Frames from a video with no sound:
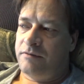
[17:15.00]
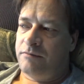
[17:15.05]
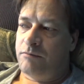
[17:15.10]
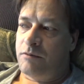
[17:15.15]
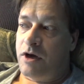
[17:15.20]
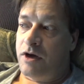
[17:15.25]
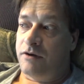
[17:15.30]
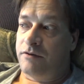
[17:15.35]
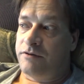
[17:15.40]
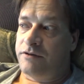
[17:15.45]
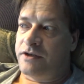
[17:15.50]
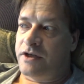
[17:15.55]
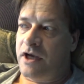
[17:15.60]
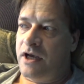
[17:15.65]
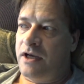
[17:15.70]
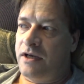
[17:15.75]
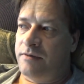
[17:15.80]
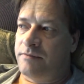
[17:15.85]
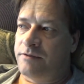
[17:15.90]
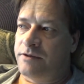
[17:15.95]
modern
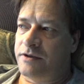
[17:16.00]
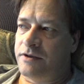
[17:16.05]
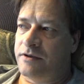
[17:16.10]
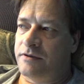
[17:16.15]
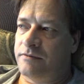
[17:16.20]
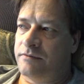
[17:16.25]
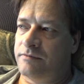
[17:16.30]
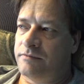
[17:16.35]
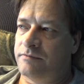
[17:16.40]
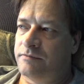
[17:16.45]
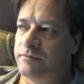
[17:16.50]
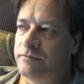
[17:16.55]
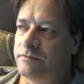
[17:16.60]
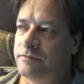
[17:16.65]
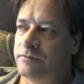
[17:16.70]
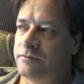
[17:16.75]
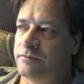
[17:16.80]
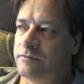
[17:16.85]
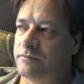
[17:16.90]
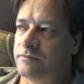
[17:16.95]
times,
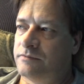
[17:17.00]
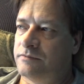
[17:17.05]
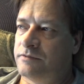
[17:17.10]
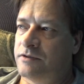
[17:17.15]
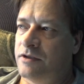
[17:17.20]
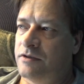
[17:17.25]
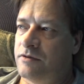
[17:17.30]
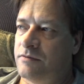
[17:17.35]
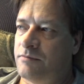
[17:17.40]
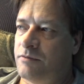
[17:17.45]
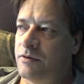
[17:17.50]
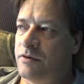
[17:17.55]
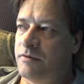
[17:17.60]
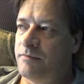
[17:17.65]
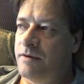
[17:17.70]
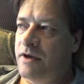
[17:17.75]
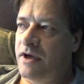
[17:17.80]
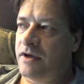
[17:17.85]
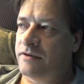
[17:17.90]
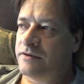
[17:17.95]

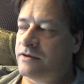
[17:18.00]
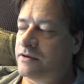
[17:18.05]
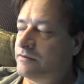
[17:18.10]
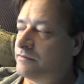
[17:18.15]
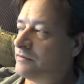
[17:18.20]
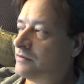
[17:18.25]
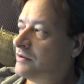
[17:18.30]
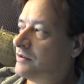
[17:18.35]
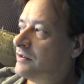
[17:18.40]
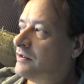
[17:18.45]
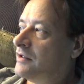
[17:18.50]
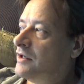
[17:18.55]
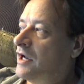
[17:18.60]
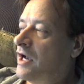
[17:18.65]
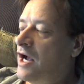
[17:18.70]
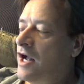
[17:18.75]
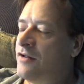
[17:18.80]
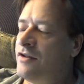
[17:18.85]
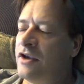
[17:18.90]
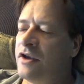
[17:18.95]
teleported back. So
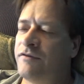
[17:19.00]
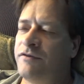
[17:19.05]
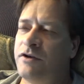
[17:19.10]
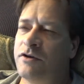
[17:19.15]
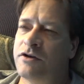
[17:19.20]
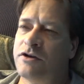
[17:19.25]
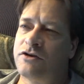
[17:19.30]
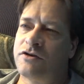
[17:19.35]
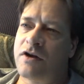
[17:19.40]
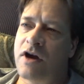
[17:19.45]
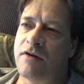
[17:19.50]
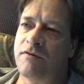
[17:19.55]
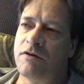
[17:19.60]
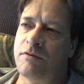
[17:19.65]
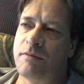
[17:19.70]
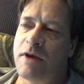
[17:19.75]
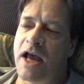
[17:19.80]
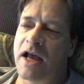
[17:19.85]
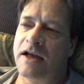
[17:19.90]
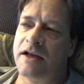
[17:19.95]
I think if you were to
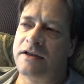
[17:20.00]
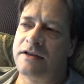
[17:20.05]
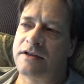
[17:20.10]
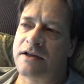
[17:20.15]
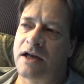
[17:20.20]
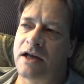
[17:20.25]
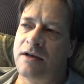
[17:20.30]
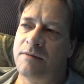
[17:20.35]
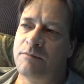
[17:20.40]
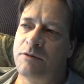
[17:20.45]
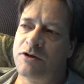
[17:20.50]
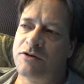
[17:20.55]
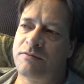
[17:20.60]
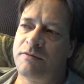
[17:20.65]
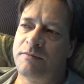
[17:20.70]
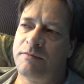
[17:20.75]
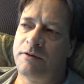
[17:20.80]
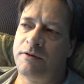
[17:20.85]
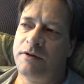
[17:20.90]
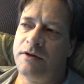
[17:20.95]
travel back in time, most
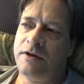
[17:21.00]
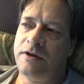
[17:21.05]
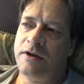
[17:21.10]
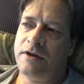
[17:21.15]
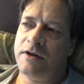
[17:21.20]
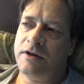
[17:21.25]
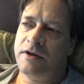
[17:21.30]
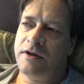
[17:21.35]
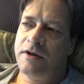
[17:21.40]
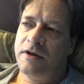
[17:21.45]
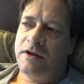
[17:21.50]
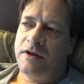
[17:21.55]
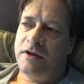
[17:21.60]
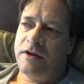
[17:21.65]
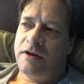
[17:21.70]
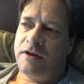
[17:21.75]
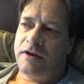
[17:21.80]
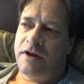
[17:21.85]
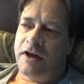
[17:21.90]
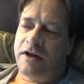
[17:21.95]
people,
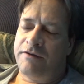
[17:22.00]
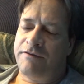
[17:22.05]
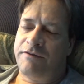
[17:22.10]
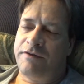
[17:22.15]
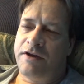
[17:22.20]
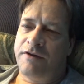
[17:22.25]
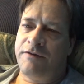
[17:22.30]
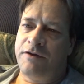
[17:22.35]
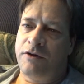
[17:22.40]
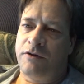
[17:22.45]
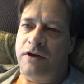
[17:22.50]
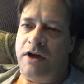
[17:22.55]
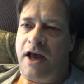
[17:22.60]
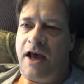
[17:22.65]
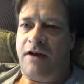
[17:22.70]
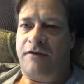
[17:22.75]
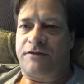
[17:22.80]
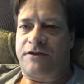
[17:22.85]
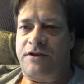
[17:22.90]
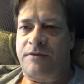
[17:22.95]
like if you were to
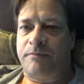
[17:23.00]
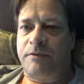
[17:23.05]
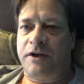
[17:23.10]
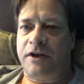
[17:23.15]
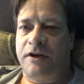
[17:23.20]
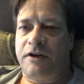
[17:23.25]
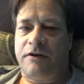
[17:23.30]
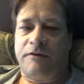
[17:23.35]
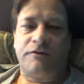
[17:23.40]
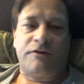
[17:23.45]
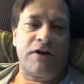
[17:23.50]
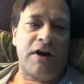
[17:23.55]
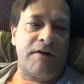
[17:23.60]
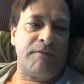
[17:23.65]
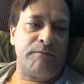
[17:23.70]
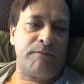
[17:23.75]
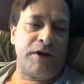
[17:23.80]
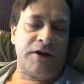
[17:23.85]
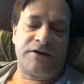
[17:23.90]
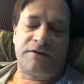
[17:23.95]
have somebody go
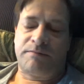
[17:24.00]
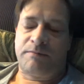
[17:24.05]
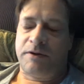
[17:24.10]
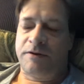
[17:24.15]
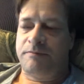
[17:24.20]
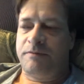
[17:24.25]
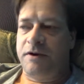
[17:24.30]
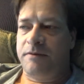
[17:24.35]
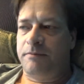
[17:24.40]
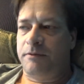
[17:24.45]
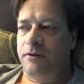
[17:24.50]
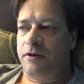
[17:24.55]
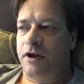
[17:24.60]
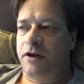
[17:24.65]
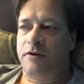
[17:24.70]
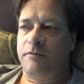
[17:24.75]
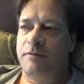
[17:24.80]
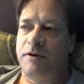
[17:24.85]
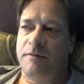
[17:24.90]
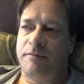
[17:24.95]
travel, bunch of people,
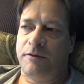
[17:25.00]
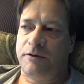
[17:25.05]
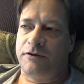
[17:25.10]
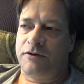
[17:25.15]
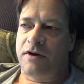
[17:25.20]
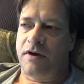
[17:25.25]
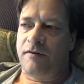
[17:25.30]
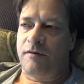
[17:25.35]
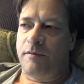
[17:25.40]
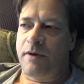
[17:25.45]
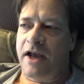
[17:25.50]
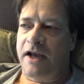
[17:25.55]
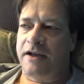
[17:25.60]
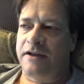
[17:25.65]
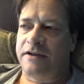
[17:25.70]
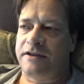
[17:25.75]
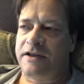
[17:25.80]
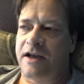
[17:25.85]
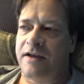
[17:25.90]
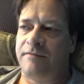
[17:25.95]
100 people travel back
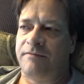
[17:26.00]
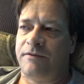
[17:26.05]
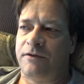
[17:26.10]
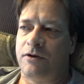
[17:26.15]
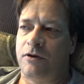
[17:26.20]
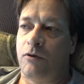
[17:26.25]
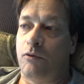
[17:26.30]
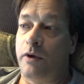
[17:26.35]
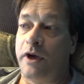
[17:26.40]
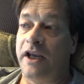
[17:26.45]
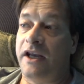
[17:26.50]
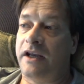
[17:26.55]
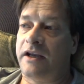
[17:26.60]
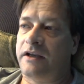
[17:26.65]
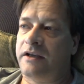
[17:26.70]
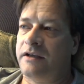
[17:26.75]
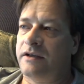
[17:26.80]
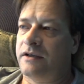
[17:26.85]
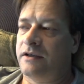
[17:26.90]
in time for a week